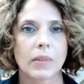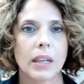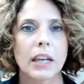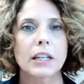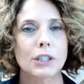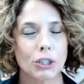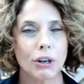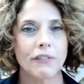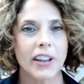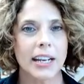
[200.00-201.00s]
In
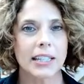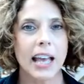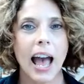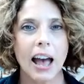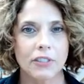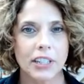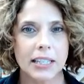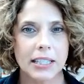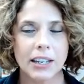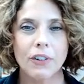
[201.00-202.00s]
surveys,
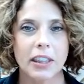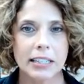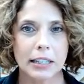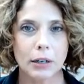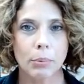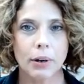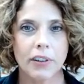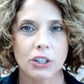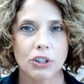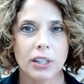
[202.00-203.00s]
advocacy for the dental
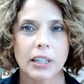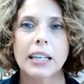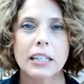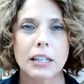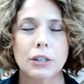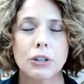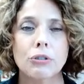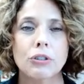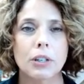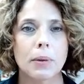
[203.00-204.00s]
profession continues
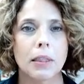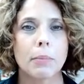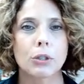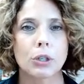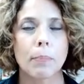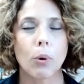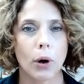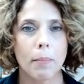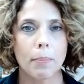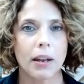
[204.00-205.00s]
to be the most
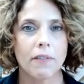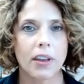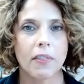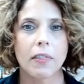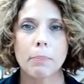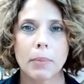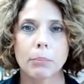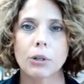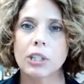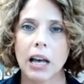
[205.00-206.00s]
important benefit that
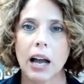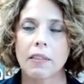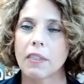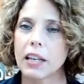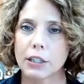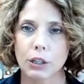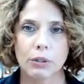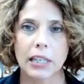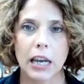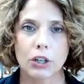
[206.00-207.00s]
members cite the
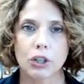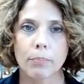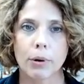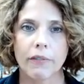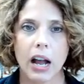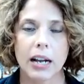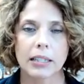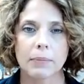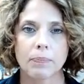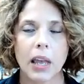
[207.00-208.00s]
association provides.
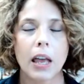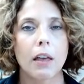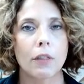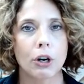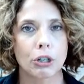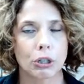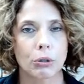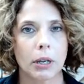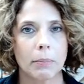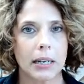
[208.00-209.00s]
There are 2
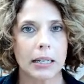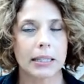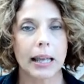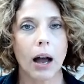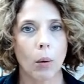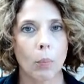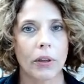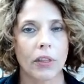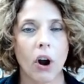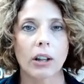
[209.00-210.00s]
committees that help with
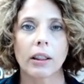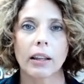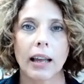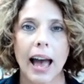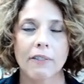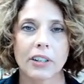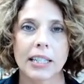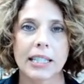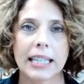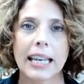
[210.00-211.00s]
our
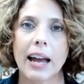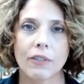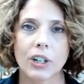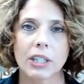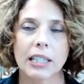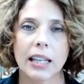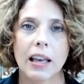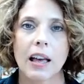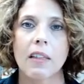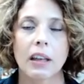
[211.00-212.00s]
advocacy efforts,
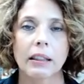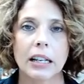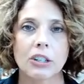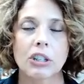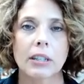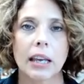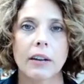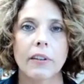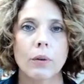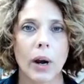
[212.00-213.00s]
the Legislative
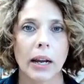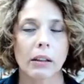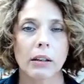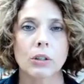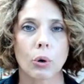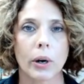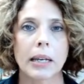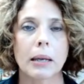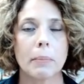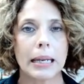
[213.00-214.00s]
and Regulatory
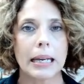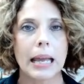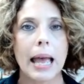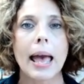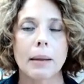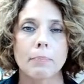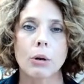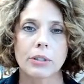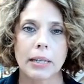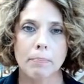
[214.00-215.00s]
Committee and
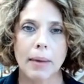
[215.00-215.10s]
MDA.